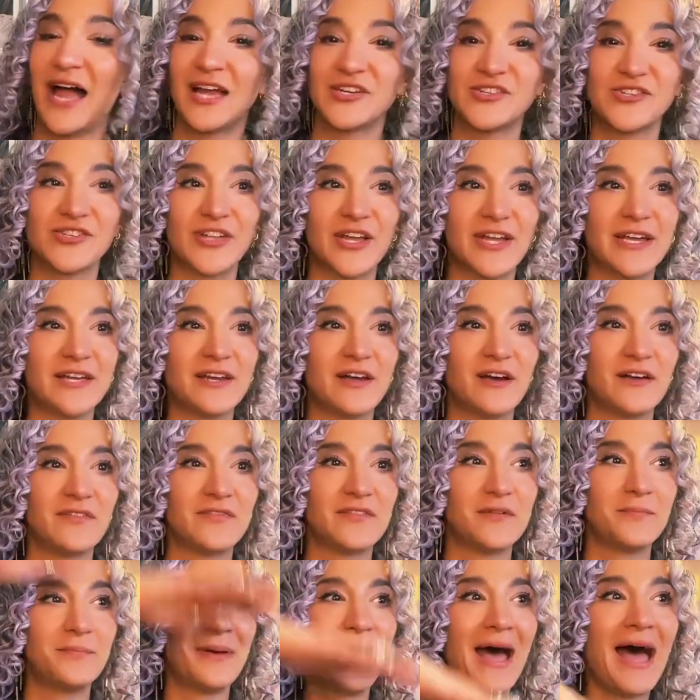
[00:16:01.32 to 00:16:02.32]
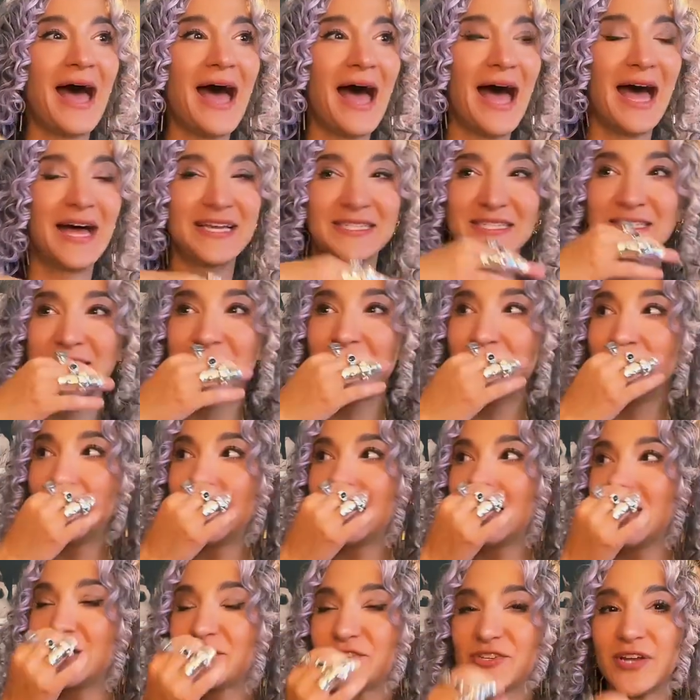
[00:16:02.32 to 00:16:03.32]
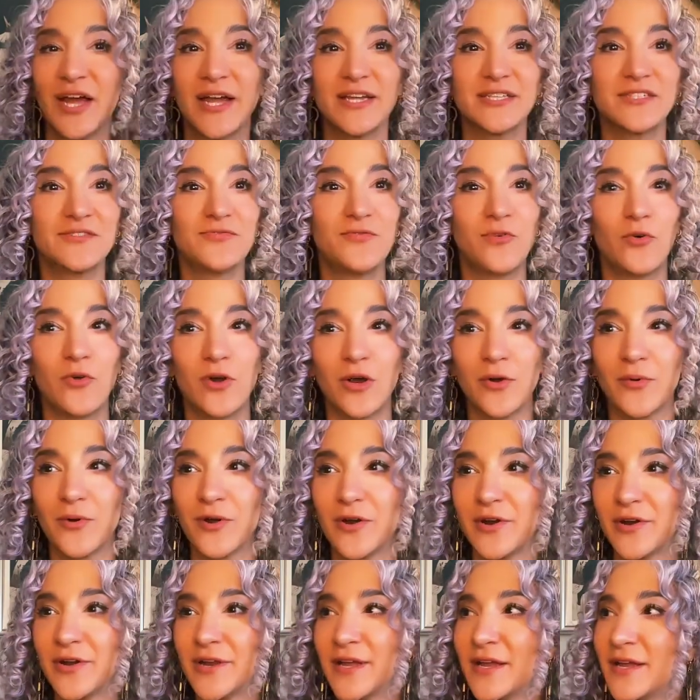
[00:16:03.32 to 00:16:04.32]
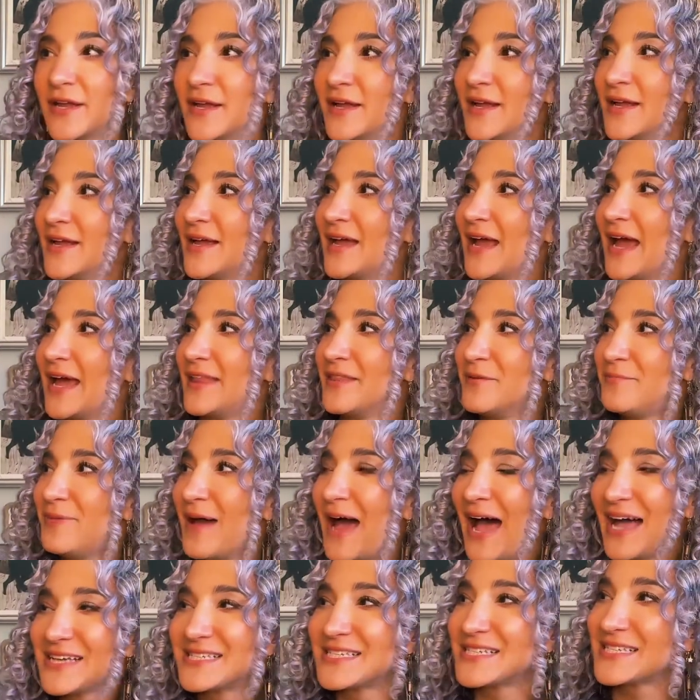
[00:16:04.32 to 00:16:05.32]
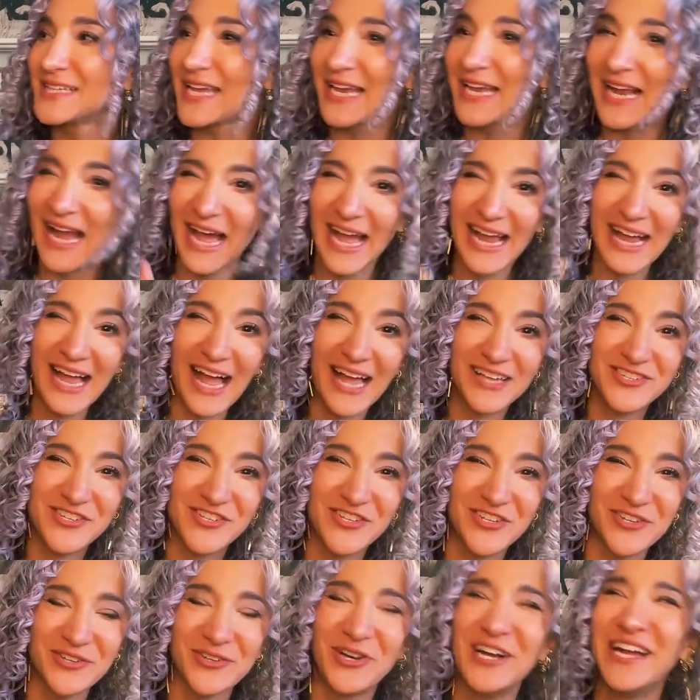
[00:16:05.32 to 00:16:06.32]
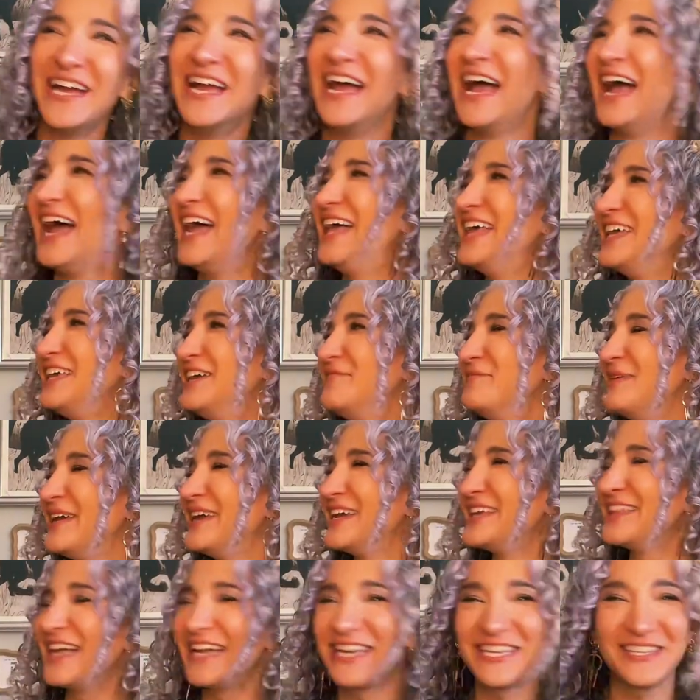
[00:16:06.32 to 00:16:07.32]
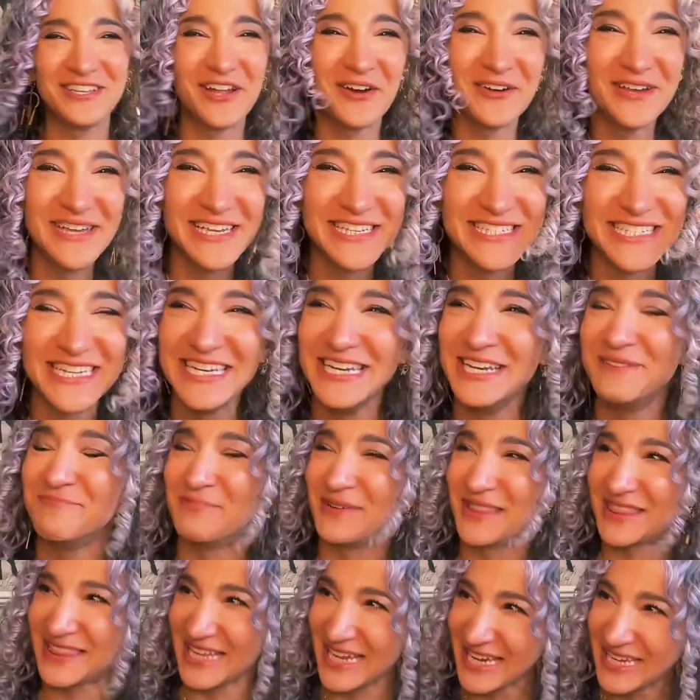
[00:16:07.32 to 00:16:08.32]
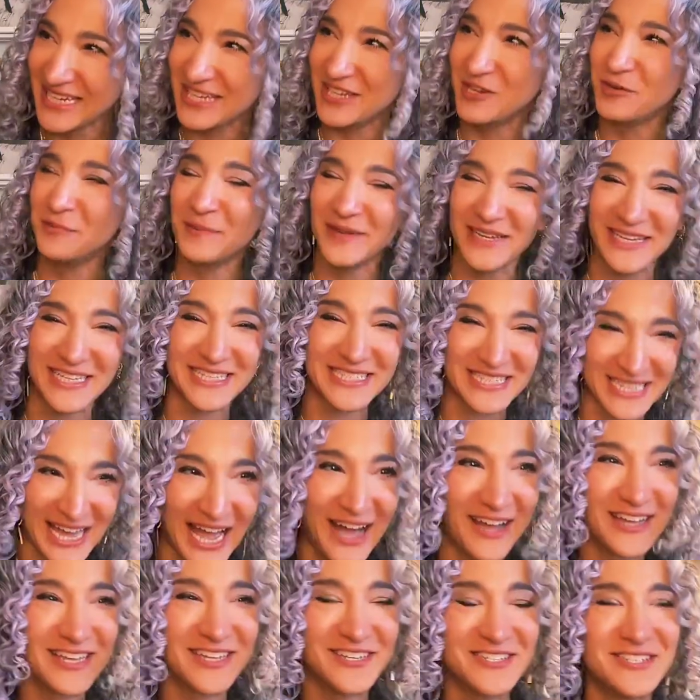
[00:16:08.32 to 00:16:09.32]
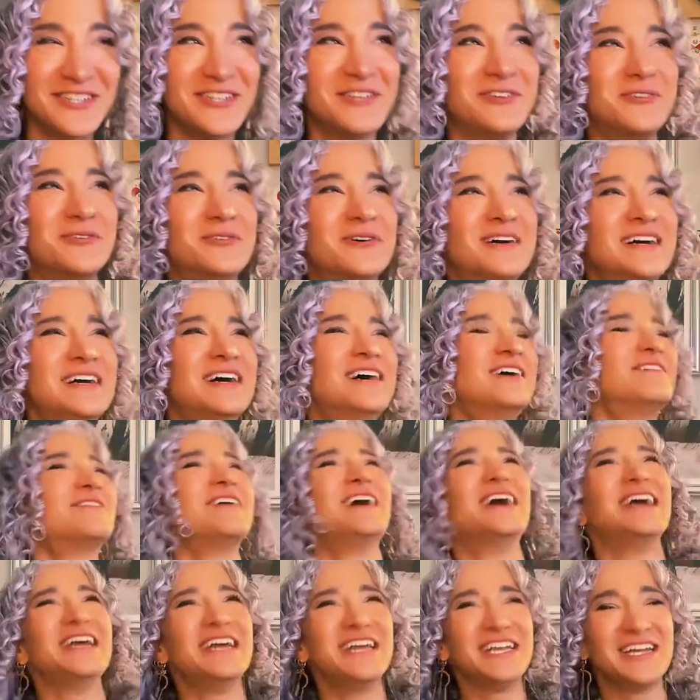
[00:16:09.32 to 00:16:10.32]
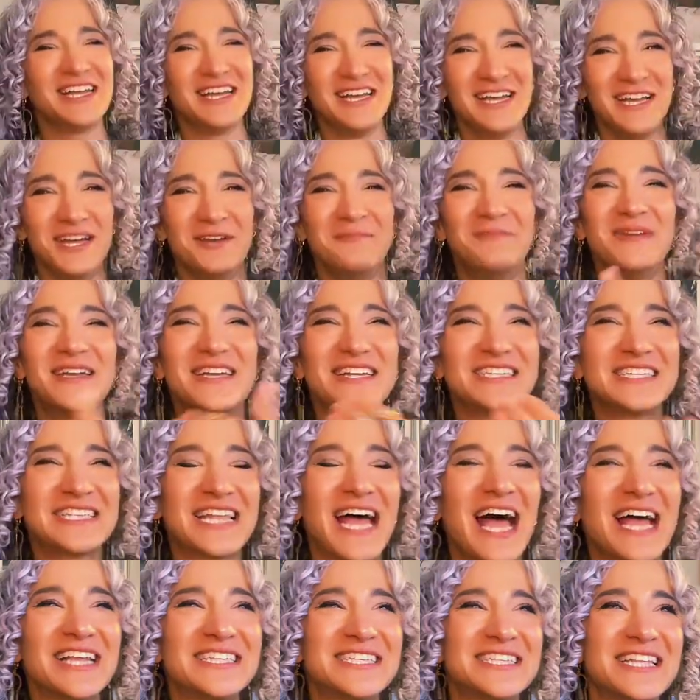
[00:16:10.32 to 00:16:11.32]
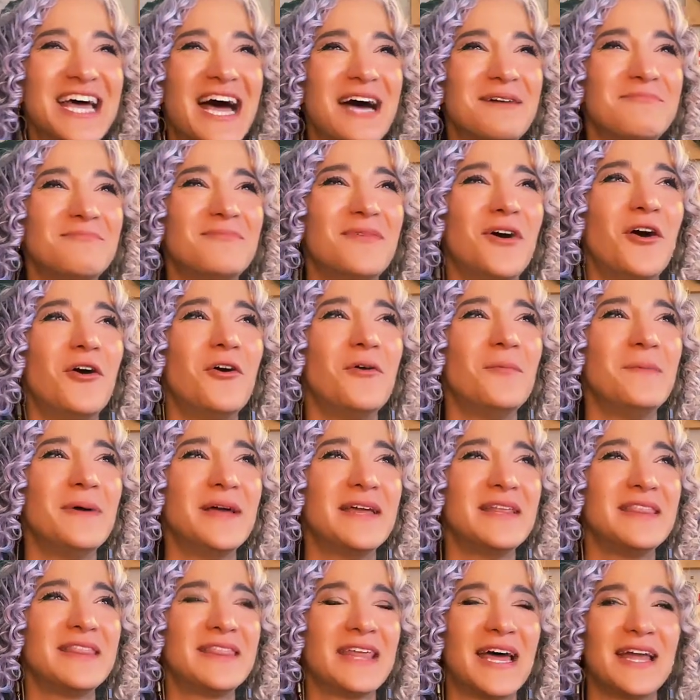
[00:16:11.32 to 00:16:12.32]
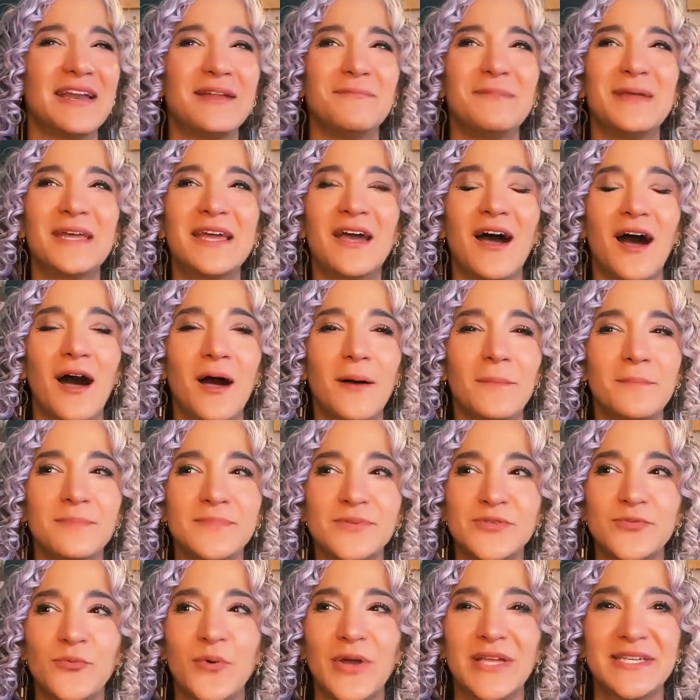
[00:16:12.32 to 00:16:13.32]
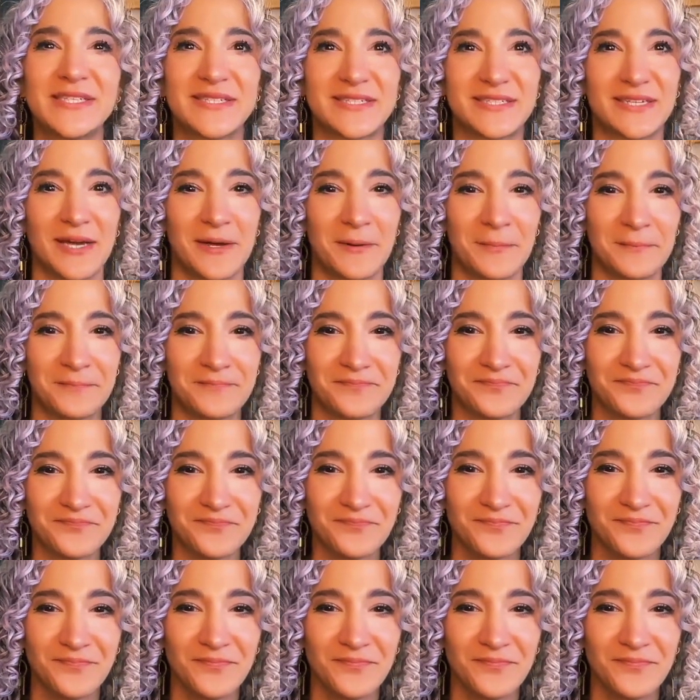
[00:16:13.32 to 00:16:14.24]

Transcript: flashlight of the past that shines forward. And the past is like, I got you. And then being like, no, you didn't, but thank you, because now you do, right? Because that's that moment that becomes wisdom,